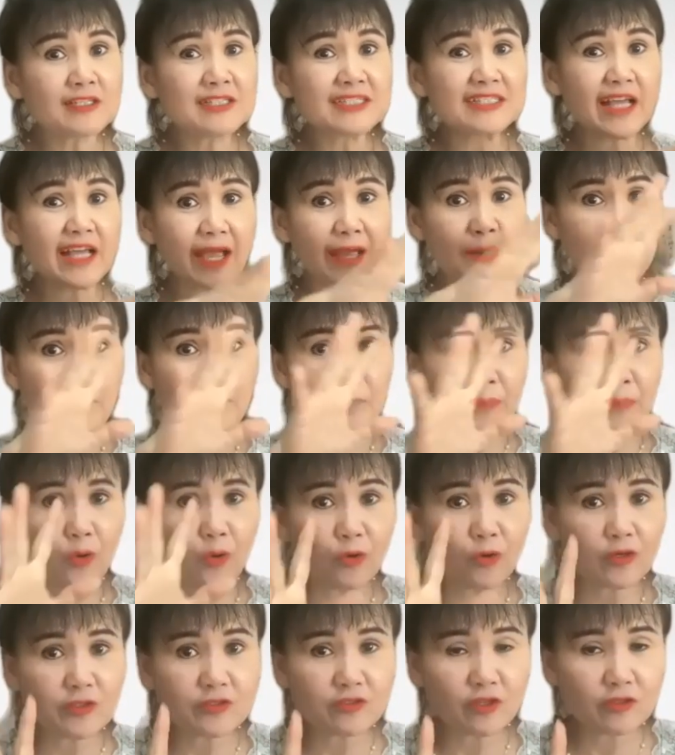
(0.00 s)
10
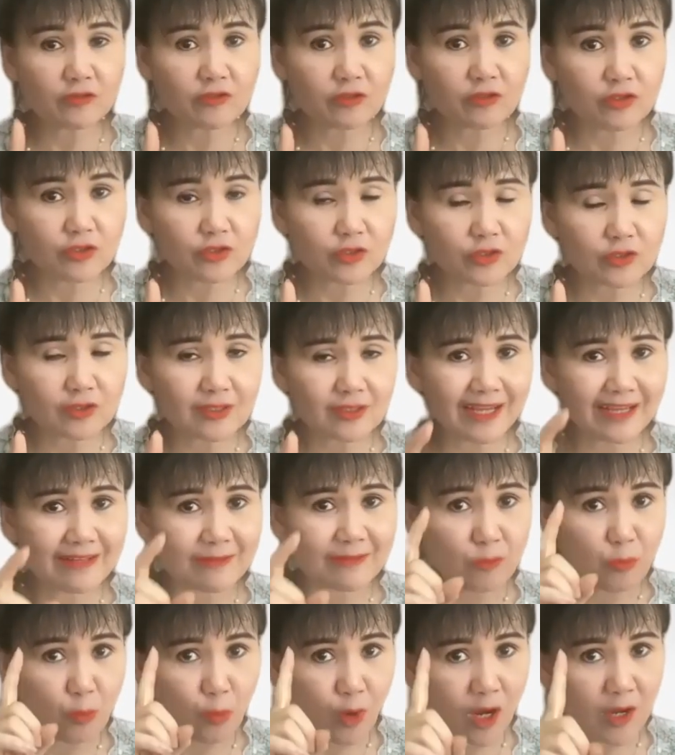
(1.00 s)
points of good and
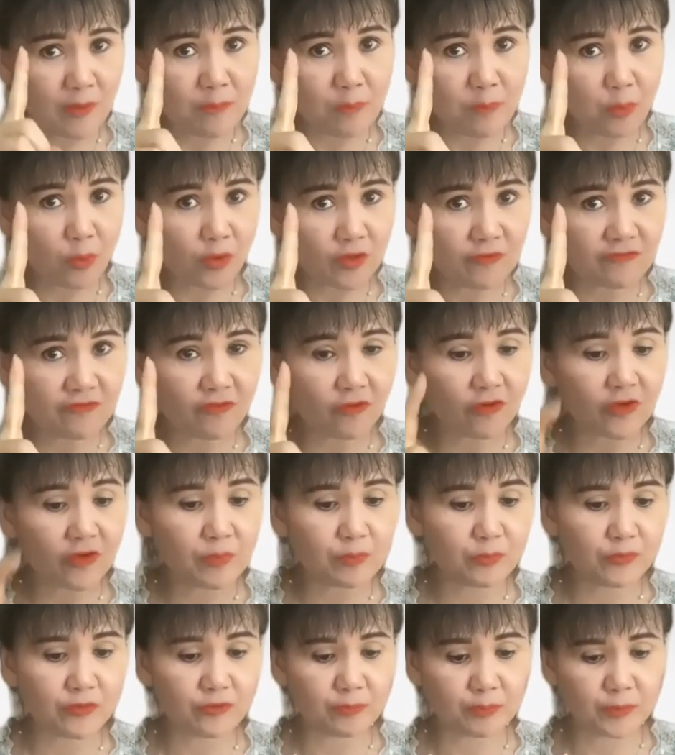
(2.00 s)
1 point for
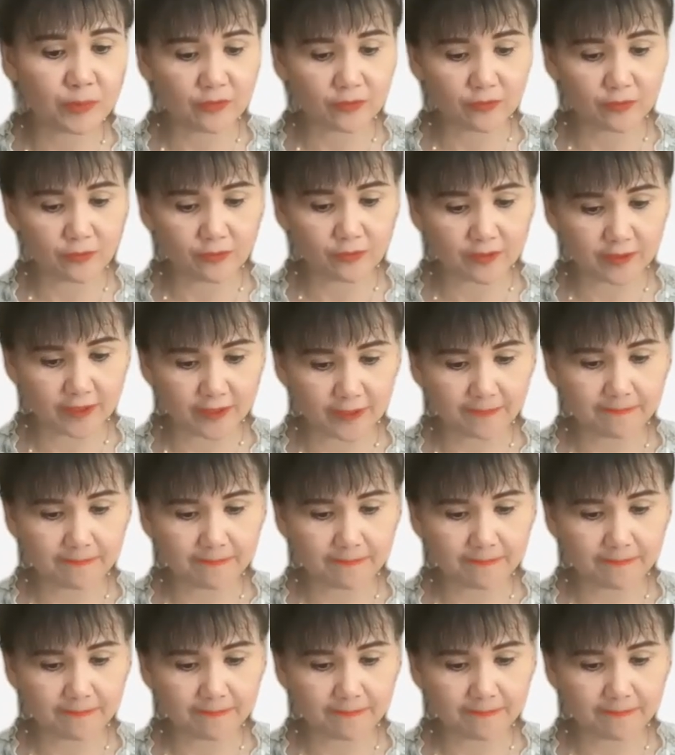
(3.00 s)
improvement only.